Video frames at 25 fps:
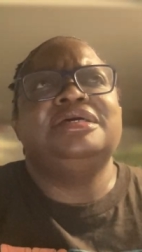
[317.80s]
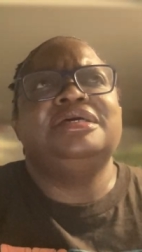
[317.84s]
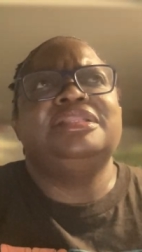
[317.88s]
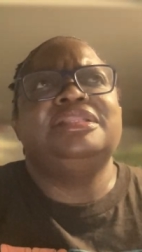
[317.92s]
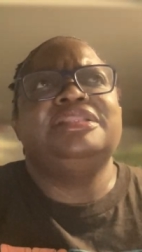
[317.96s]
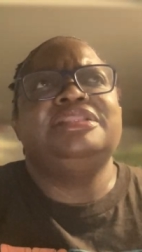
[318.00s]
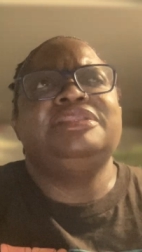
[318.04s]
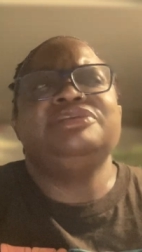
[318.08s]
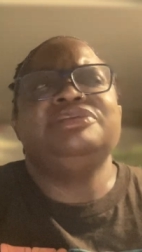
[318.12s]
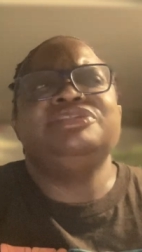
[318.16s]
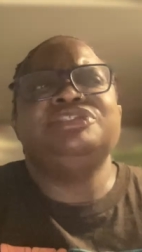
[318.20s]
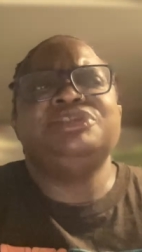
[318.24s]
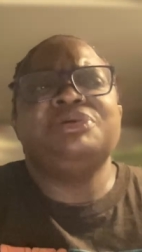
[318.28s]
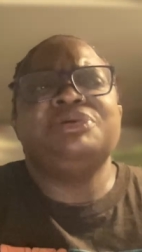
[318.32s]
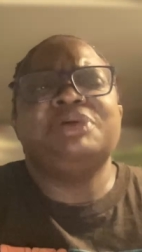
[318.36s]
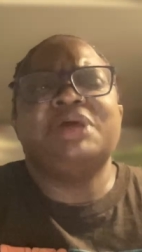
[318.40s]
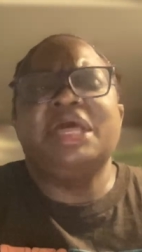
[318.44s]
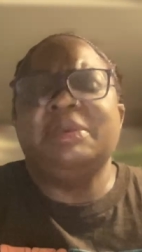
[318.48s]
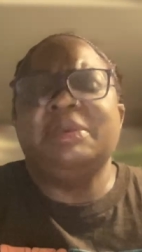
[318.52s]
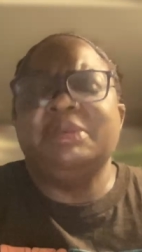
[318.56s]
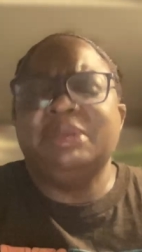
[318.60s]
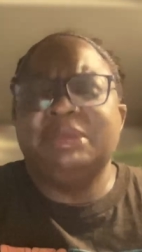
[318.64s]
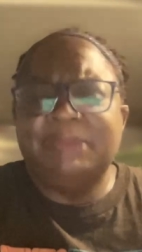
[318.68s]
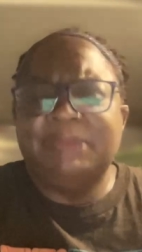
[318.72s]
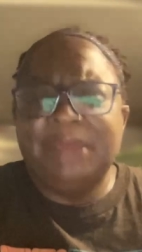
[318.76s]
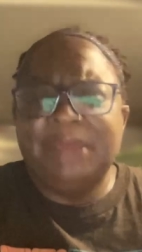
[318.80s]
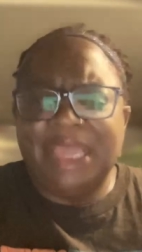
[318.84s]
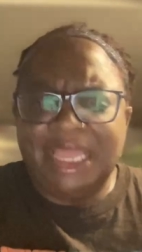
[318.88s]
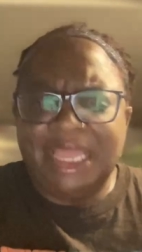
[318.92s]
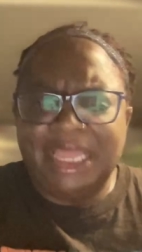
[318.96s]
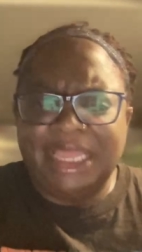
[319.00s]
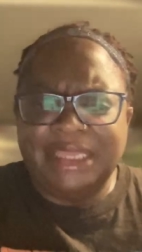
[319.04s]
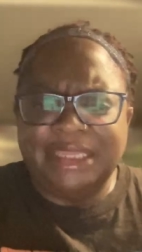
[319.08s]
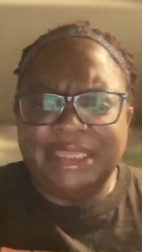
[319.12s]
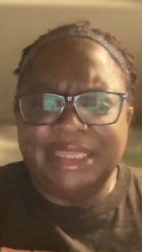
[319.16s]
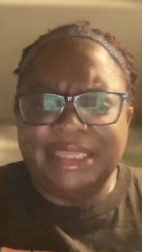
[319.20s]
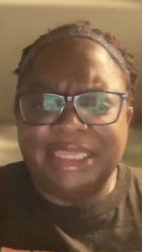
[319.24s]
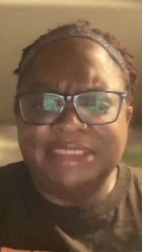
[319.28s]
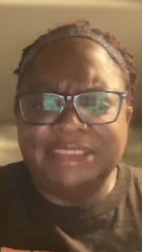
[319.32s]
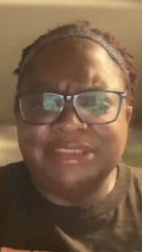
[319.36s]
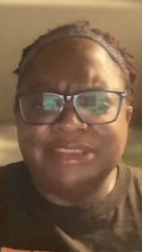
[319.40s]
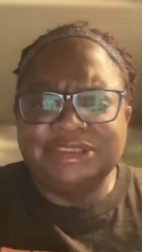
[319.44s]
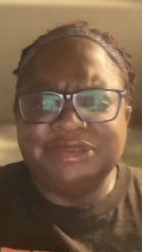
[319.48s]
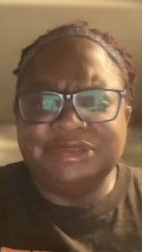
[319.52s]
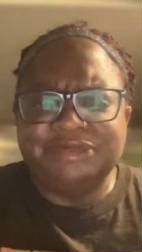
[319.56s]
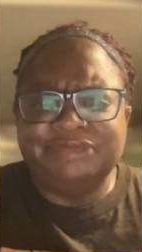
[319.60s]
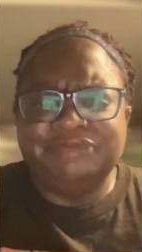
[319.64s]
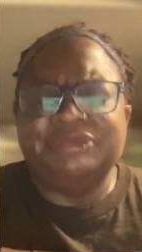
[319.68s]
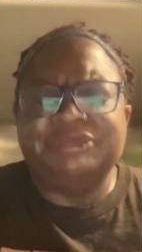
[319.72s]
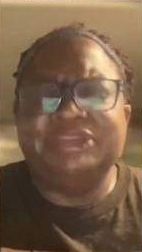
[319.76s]
there's no coming back,
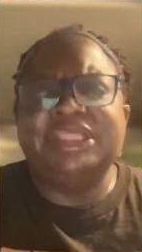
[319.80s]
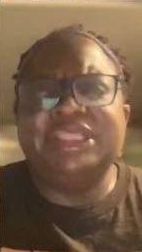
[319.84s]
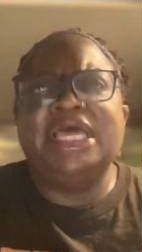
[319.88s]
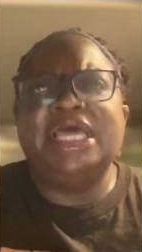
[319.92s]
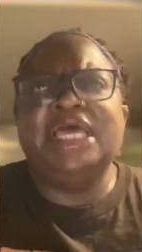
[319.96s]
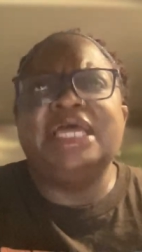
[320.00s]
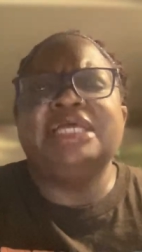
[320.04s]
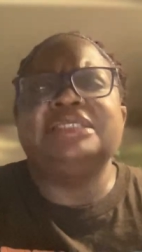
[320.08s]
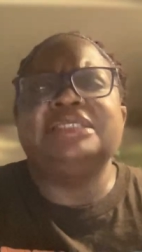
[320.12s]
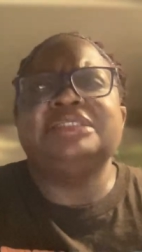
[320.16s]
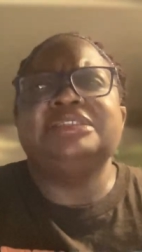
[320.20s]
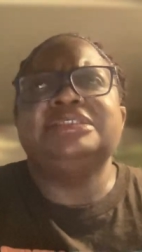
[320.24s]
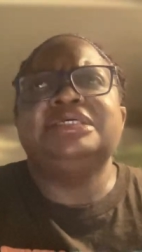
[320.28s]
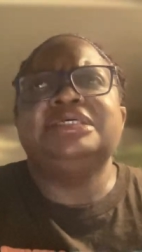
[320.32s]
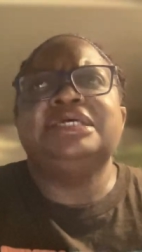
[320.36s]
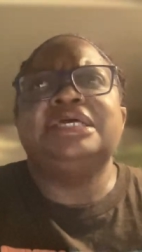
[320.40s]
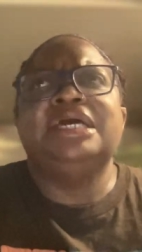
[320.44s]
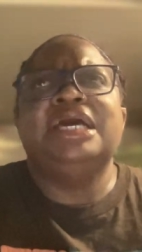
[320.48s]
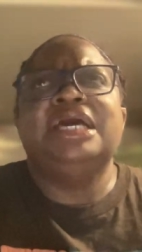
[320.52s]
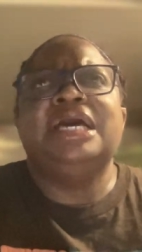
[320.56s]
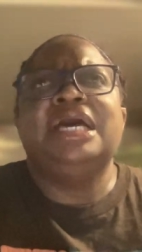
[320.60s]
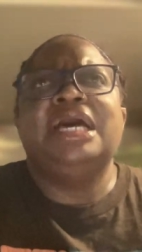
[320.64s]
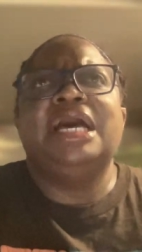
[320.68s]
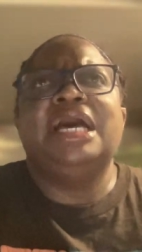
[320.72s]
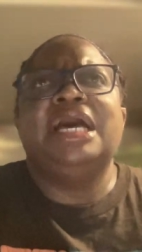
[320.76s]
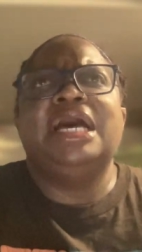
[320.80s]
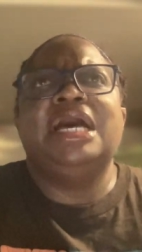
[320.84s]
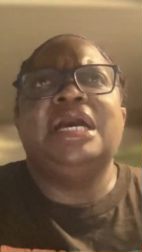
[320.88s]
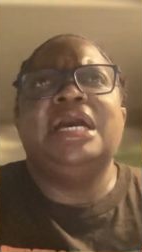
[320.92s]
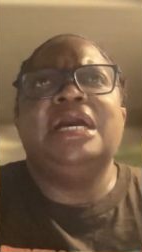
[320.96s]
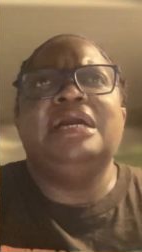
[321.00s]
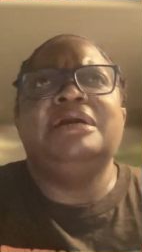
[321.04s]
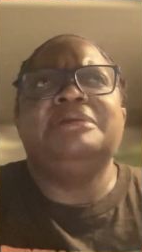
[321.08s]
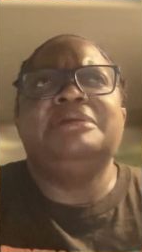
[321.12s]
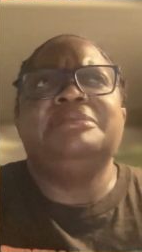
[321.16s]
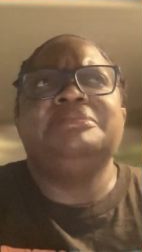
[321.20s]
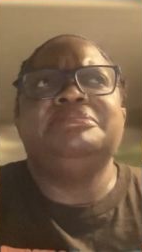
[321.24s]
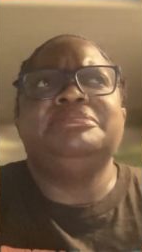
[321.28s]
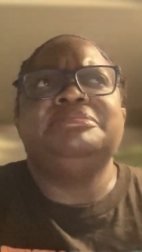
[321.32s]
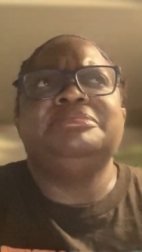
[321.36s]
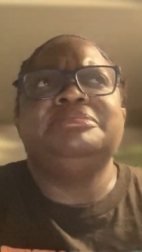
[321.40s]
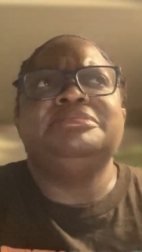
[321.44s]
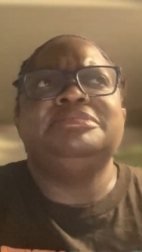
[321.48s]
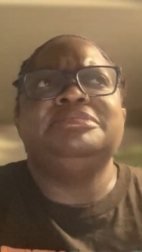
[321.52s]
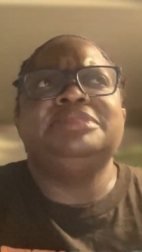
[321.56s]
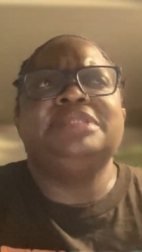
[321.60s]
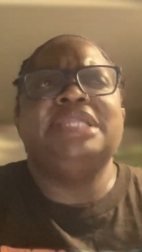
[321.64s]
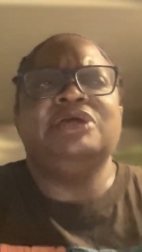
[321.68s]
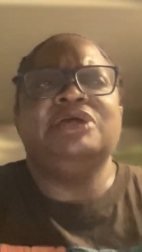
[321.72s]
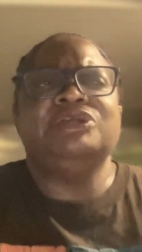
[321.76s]
Esther, for that.
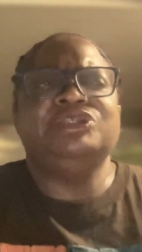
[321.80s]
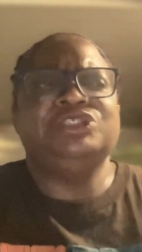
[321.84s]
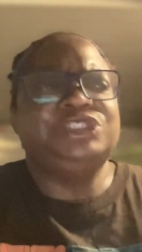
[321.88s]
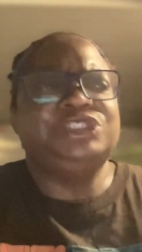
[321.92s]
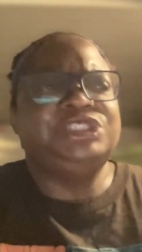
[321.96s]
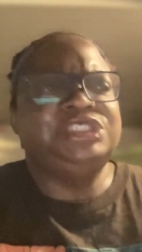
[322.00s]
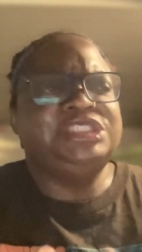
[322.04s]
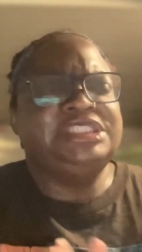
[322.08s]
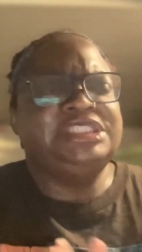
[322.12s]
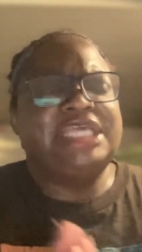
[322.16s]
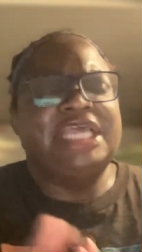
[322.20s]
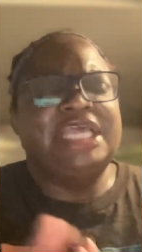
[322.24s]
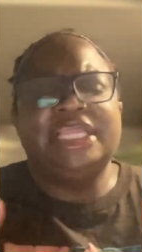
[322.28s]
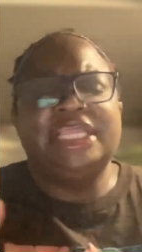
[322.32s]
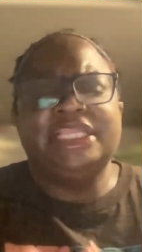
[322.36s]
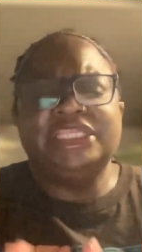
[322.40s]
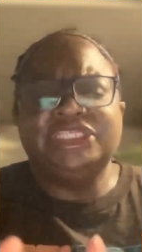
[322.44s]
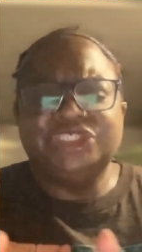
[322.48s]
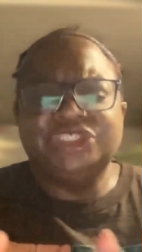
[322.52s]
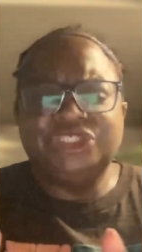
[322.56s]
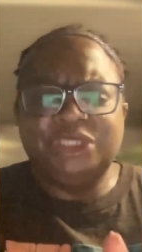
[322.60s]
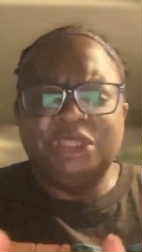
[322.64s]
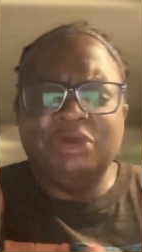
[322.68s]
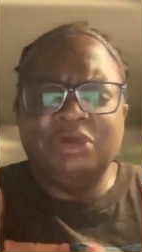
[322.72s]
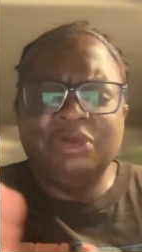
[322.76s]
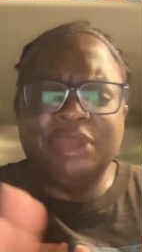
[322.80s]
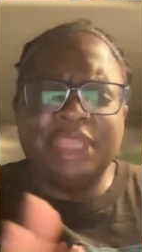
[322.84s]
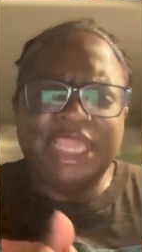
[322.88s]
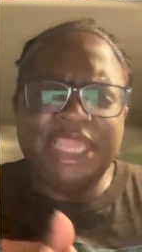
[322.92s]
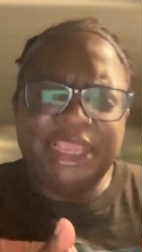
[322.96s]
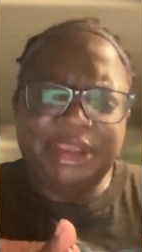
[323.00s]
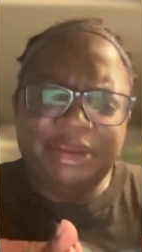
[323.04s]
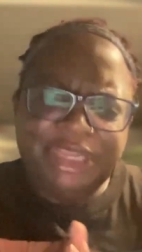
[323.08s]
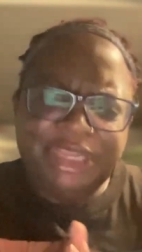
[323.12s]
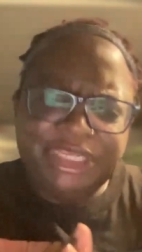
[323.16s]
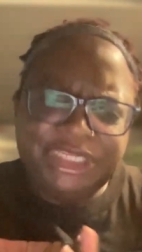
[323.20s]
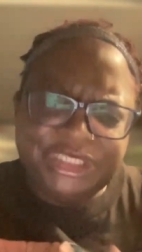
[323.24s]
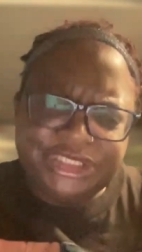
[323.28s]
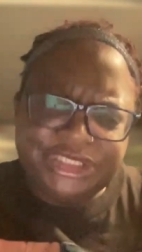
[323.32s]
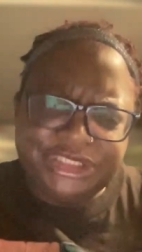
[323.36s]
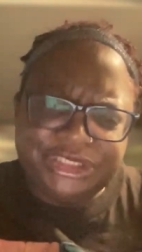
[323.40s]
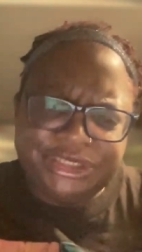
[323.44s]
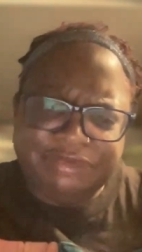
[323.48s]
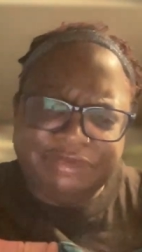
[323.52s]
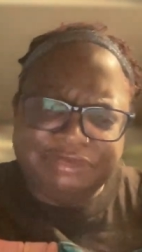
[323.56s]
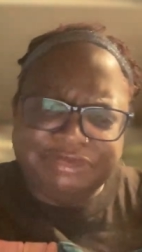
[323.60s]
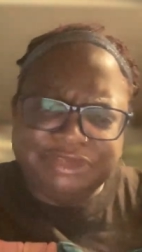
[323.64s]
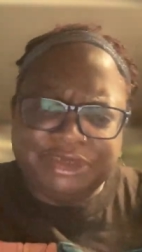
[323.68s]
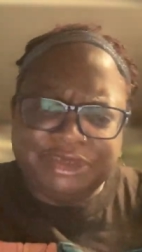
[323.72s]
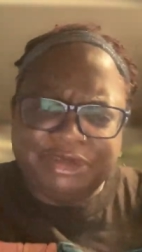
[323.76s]
Now she's saying, oh, Keri
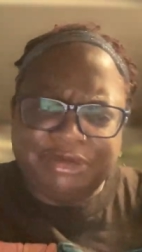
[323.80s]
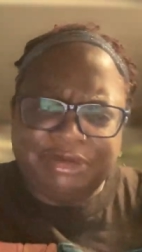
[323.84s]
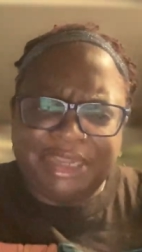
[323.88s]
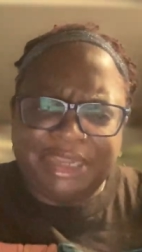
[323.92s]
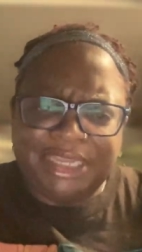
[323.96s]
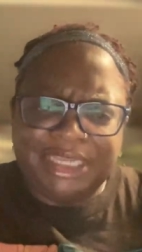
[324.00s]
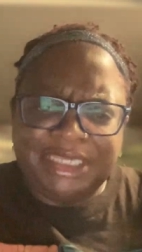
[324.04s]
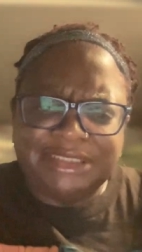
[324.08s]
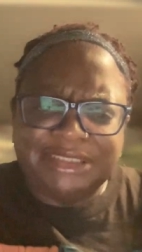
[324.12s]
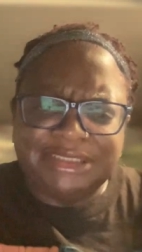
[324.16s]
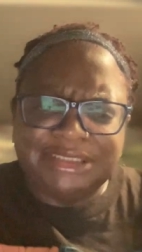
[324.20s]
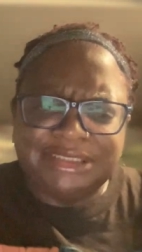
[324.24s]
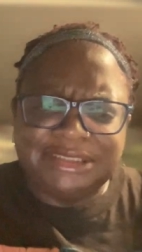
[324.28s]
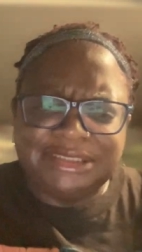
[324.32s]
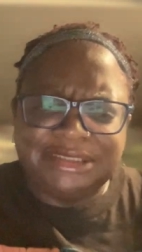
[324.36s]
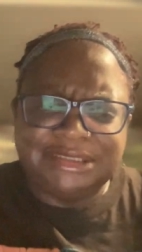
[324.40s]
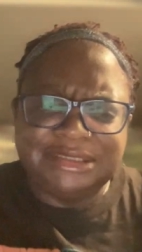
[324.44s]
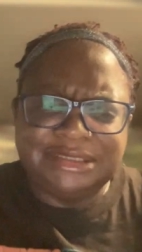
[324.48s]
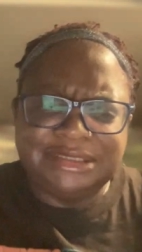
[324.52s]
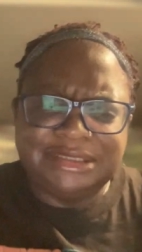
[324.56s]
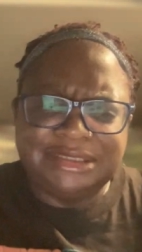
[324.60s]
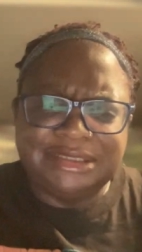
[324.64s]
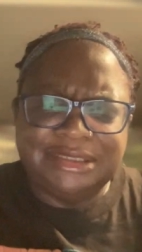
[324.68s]
deserves grace.